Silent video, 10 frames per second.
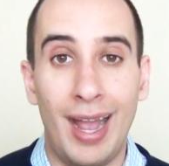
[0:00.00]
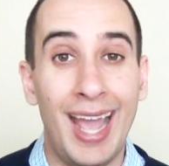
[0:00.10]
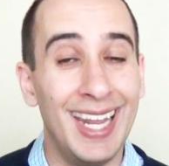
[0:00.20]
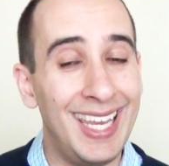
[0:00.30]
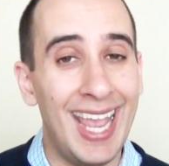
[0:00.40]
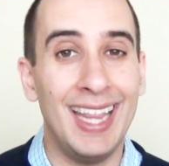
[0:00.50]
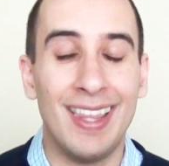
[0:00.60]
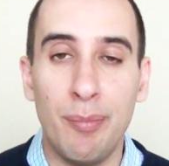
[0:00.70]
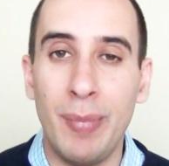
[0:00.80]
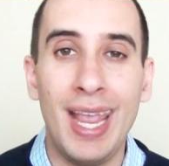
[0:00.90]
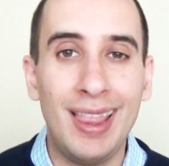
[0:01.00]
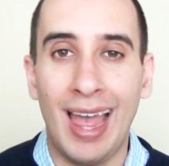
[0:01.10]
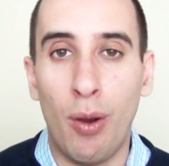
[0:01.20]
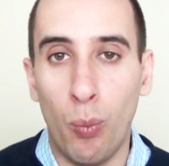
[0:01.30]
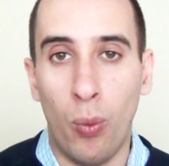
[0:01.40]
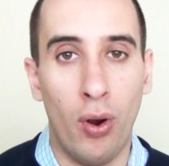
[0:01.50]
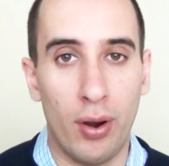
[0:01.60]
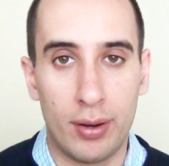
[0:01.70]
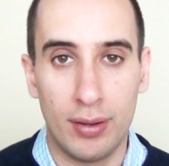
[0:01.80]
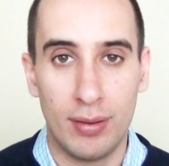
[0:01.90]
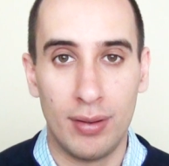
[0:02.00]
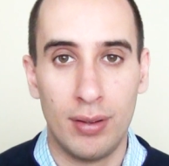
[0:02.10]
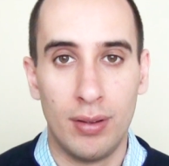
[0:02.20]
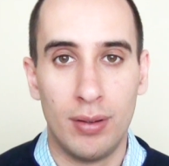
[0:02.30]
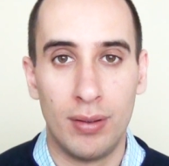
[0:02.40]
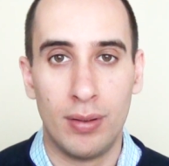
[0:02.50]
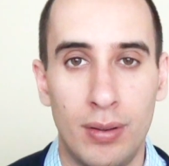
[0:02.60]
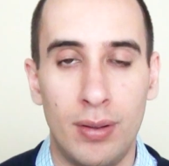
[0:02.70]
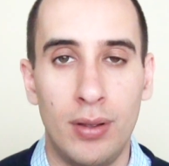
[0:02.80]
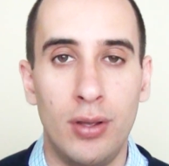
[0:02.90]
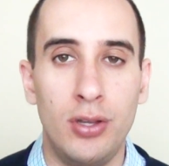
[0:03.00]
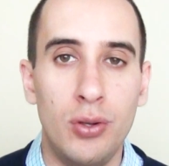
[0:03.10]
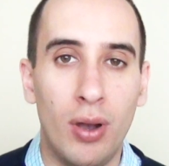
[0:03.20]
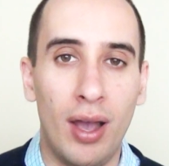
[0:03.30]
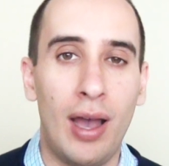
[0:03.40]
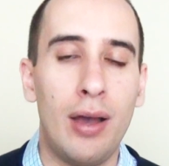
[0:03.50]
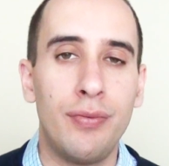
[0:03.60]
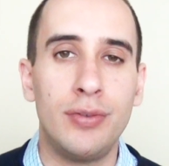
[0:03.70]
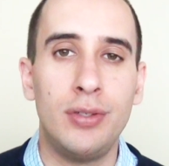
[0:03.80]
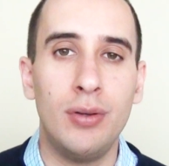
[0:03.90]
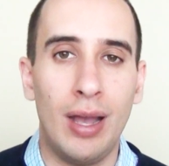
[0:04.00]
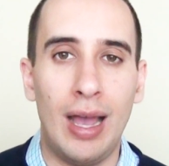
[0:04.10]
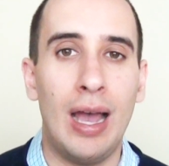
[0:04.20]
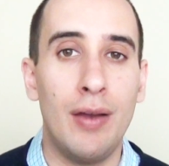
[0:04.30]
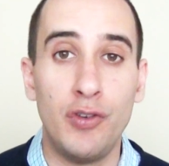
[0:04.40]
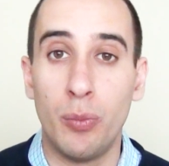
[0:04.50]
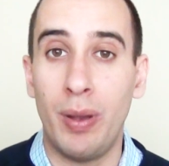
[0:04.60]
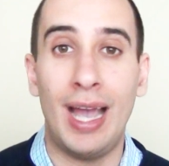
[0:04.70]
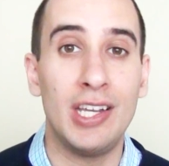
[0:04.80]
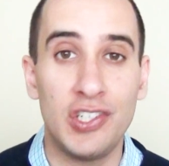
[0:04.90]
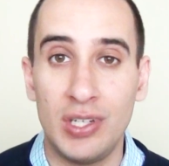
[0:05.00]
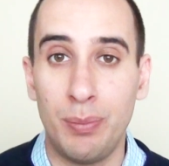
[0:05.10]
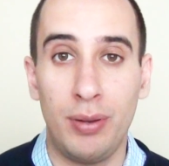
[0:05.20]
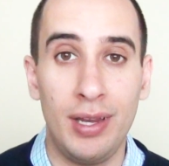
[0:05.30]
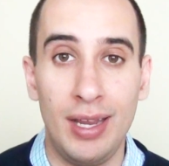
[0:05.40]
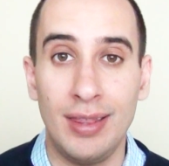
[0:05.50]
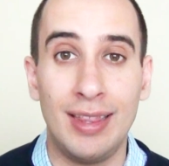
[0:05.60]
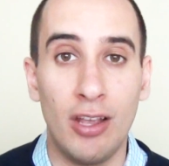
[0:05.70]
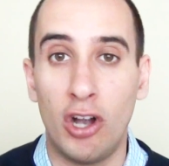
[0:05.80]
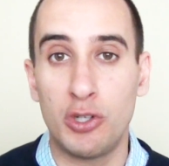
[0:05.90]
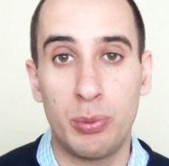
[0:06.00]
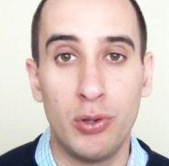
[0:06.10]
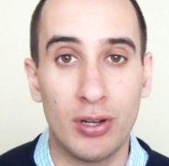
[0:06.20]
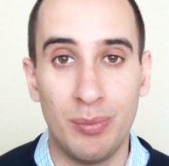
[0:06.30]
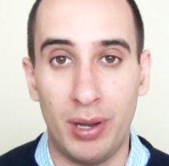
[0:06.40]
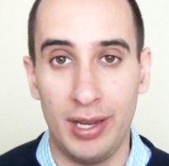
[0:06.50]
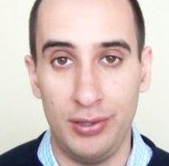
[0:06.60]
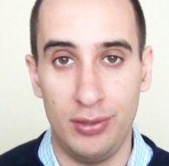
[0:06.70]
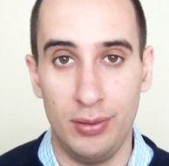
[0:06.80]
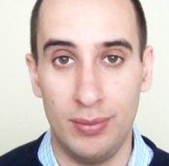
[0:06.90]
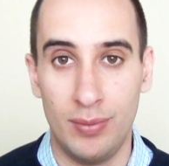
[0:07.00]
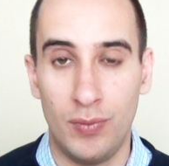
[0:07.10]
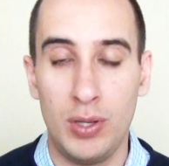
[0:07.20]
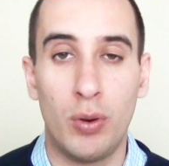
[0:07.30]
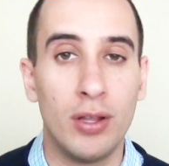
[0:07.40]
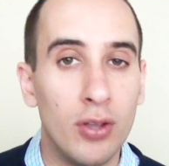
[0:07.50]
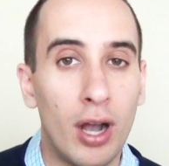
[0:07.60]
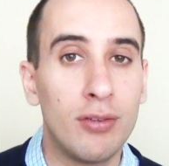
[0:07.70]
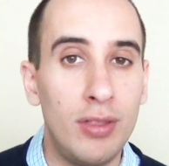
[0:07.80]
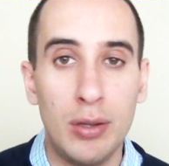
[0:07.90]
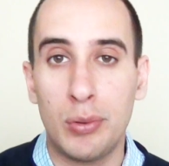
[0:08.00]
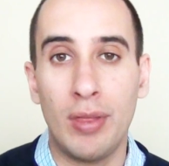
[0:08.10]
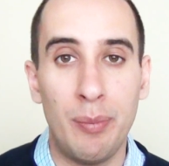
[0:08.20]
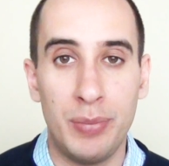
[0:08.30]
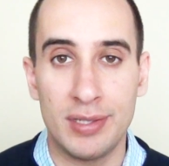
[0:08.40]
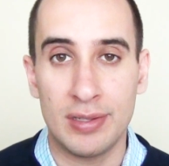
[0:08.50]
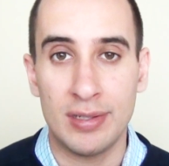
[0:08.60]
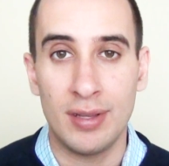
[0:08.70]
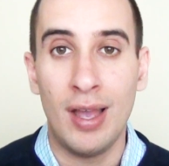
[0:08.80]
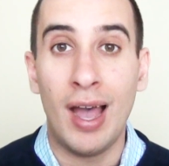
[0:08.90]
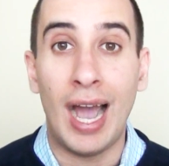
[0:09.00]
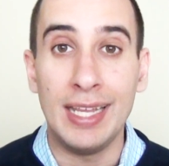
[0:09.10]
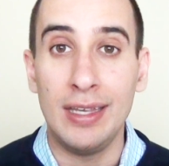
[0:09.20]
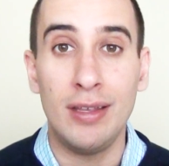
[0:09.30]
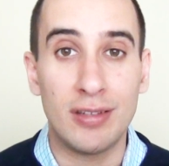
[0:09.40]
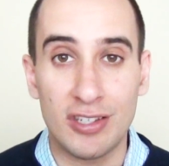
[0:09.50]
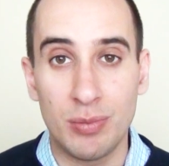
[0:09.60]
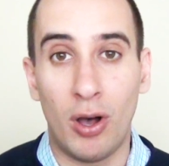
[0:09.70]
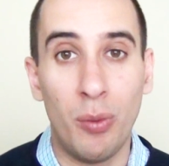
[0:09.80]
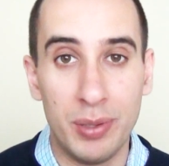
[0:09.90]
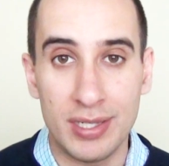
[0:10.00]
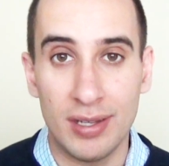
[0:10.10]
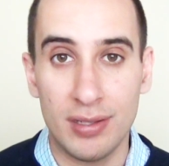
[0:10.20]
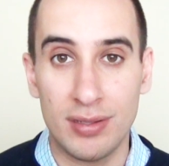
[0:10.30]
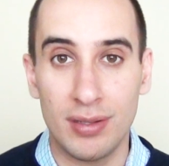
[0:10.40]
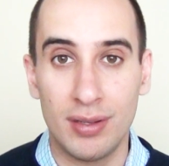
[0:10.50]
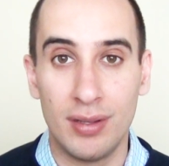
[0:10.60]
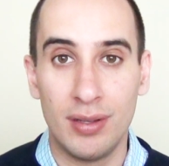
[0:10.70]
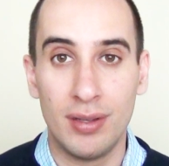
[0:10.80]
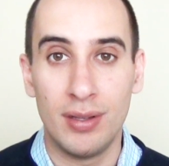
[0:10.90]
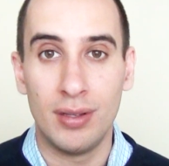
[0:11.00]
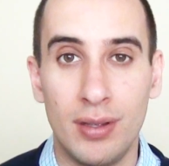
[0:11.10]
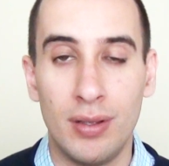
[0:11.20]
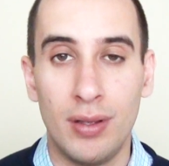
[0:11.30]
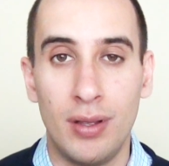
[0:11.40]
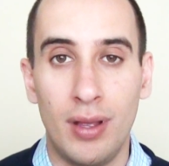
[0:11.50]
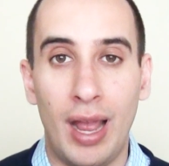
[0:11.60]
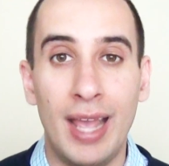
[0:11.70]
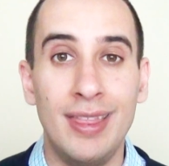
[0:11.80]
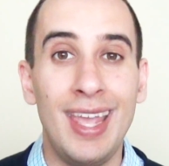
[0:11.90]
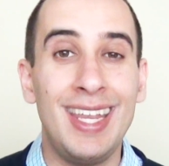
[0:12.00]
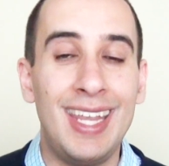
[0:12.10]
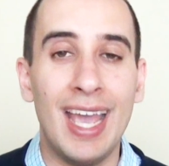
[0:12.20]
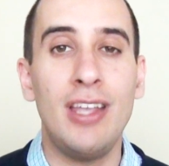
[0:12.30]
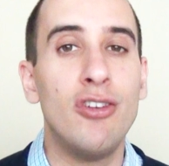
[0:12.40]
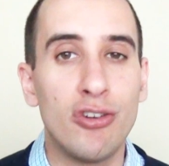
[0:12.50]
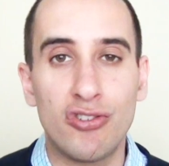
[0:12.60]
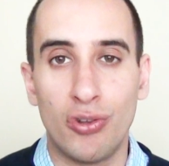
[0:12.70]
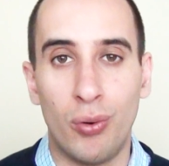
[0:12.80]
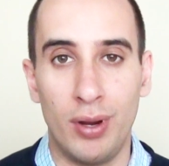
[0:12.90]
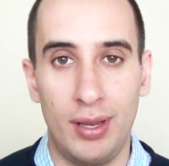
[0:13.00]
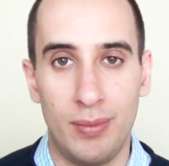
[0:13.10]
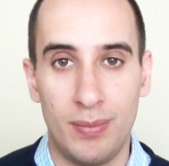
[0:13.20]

And again, to make that work, you have to have your passionate plea that the entrepreneur can buy into. You want to talk to the owner of that business. Ideally, it's a small business. And they get your story.